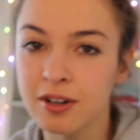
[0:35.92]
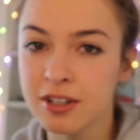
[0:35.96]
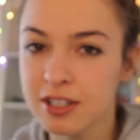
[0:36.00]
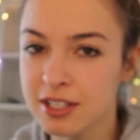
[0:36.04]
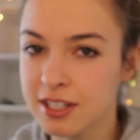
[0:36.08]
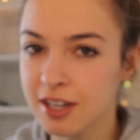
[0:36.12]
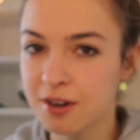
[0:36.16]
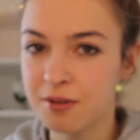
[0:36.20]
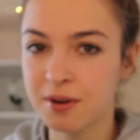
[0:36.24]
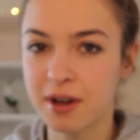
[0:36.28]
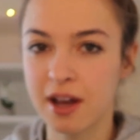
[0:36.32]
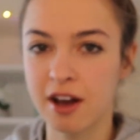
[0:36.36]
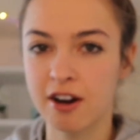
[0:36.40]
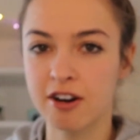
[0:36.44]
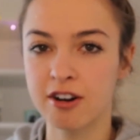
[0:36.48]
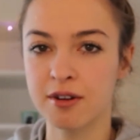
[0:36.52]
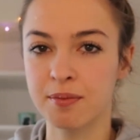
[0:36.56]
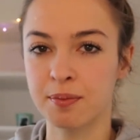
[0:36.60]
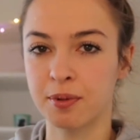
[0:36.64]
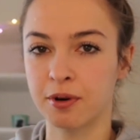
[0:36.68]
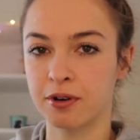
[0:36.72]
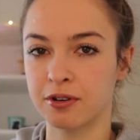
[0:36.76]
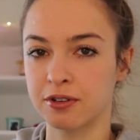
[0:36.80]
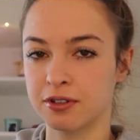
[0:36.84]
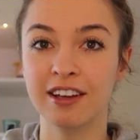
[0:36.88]
gonna start with Harry
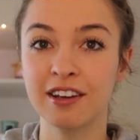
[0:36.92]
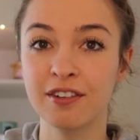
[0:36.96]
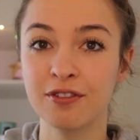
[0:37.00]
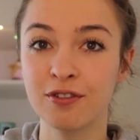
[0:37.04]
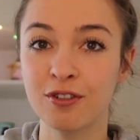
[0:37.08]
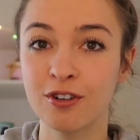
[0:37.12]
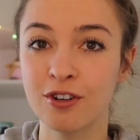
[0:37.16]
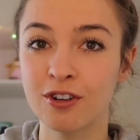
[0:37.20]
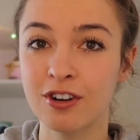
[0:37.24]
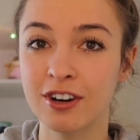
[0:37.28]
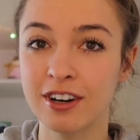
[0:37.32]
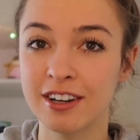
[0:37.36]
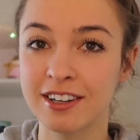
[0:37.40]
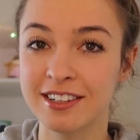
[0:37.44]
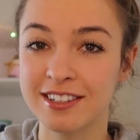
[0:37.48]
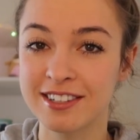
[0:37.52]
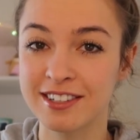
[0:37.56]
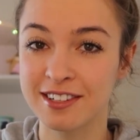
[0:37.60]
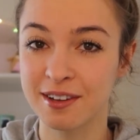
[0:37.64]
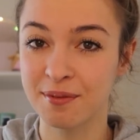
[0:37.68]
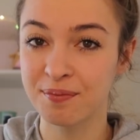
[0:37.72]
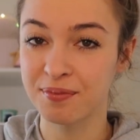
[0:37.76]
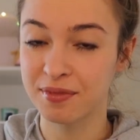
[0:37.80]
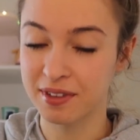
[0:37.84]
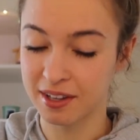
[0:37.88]
Potter. Day 4 is
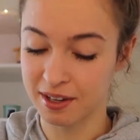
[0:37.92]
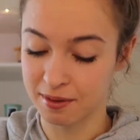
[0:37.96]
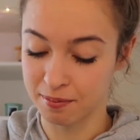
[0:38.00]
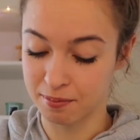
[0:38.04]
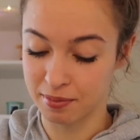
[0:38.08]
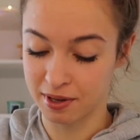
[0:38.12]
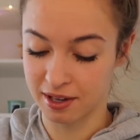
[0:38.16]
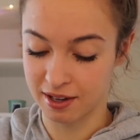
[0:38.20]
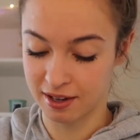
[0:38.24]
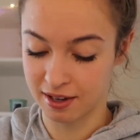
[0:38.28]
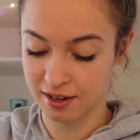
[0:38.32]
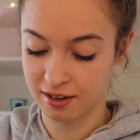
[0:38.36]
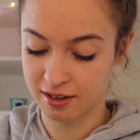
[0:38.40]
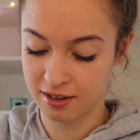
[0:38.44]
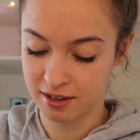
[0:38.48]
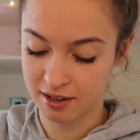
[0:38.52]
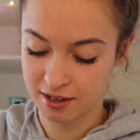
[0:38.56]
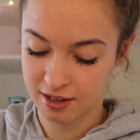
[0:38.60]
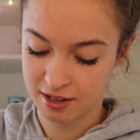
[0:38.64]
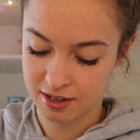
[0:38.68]
something big.